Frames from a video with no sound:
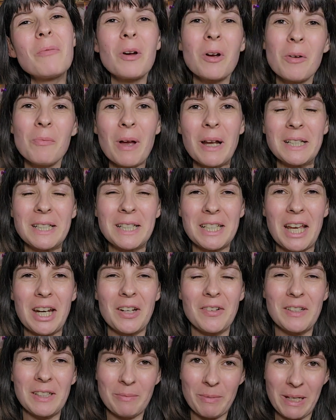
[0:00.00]
welcome back to the
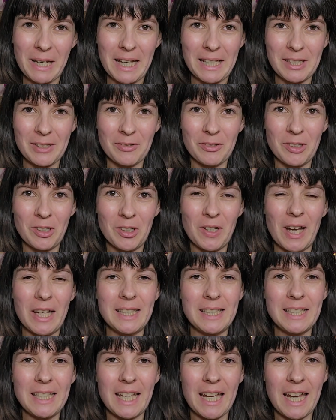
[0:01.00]
channel. It's me, Kazaru,
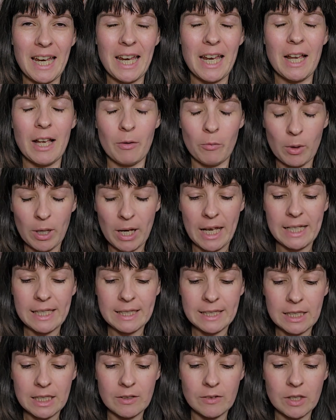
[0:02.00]
and today we're
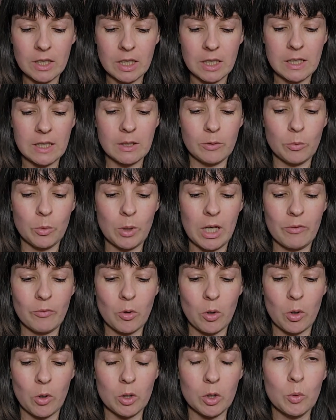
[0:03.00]
getting serious.
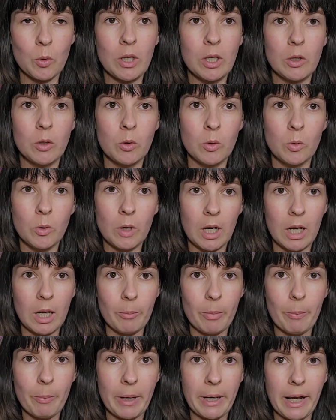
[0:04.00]
We've got Twinkle
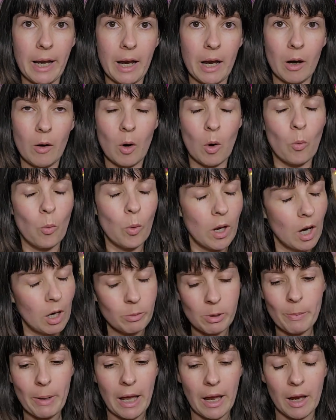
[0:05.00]
Clip Bunny out and we are
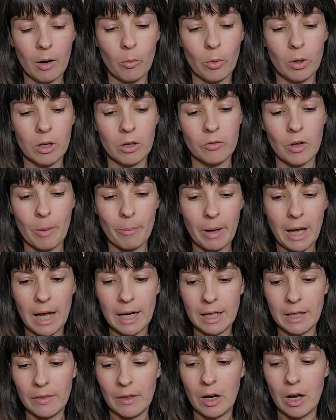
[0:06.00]
going to be playing with a
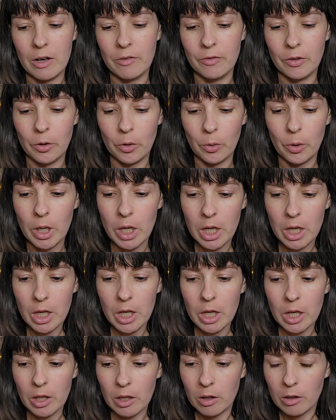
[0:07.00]
palette that I feel,
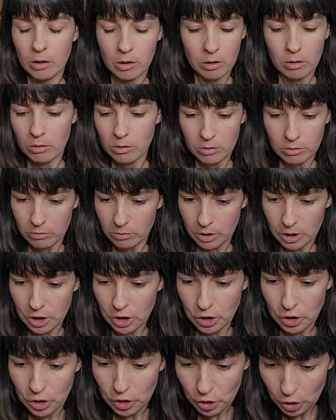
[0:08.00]

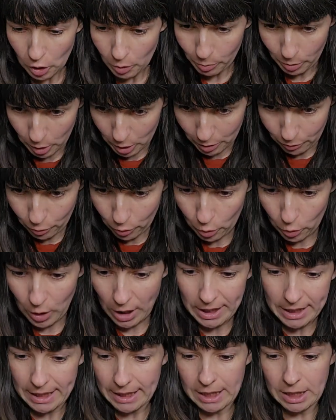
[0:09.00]
it's so beautiful.
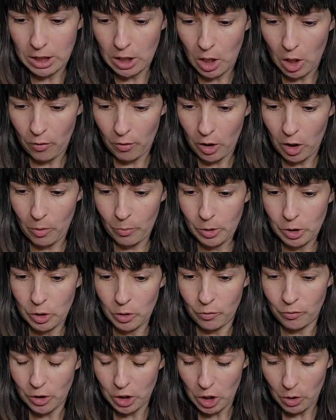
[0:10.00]
I needed to hurry up and
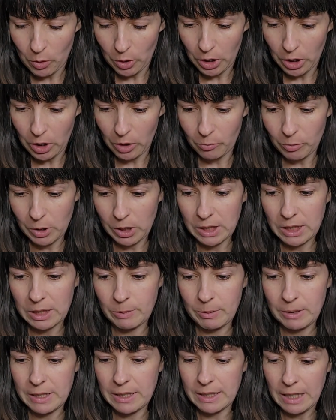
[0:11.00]
do a video on it because
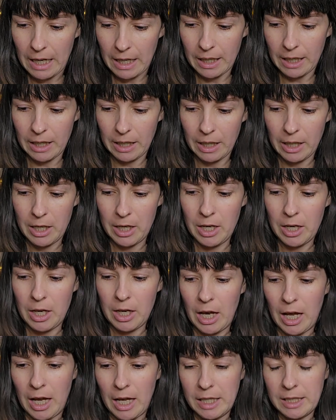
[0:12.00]
it's been sat here
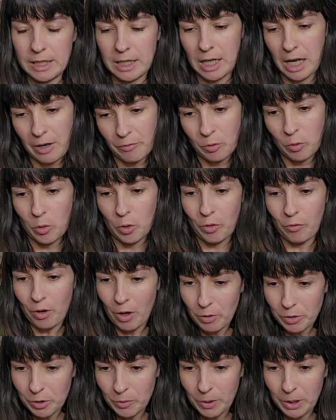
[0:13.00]
and I haven't gotten
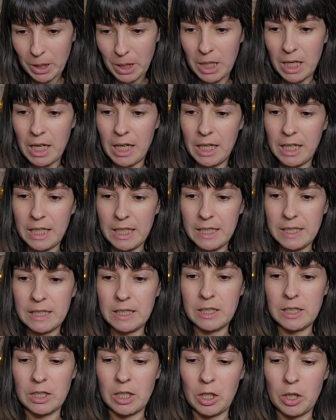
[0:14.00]
around to it. It
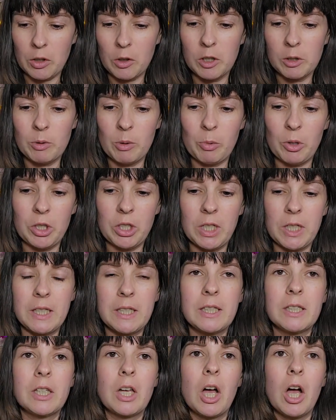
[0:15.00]
is the Cosmic
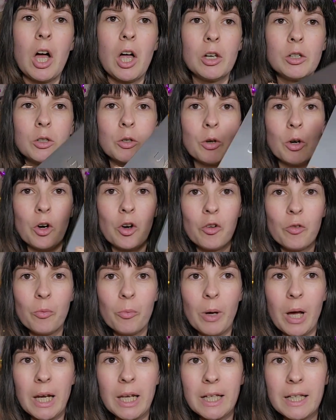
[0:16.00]
Brushes, the Undergrowth
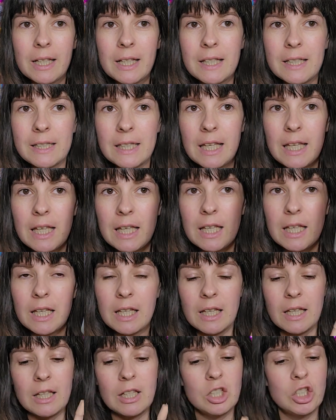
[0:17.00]
palette. It's
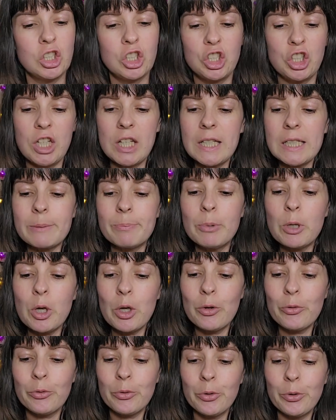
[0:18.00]
here. She is
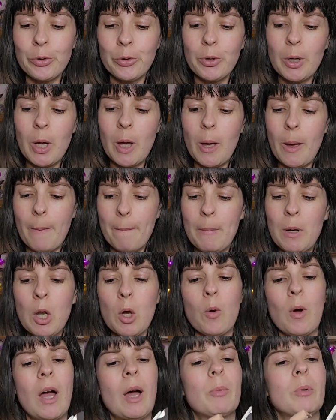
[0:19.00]
beautiful, but
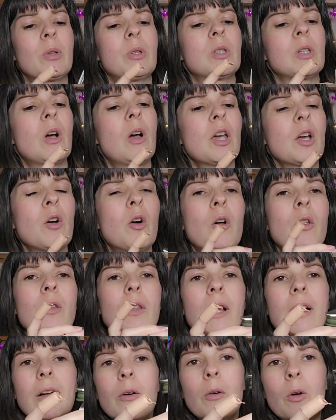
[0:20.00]
look what happened. I
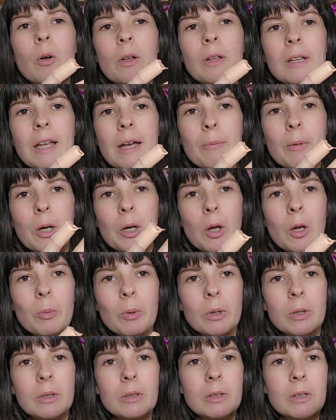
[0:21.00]
can't get mine
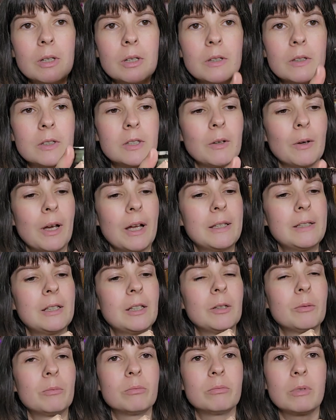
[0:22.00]
open, so I
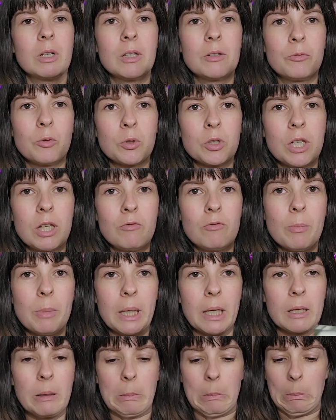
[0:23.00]
ended up unfortunately
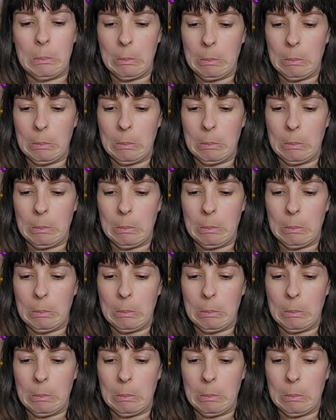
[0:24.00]
ripping it,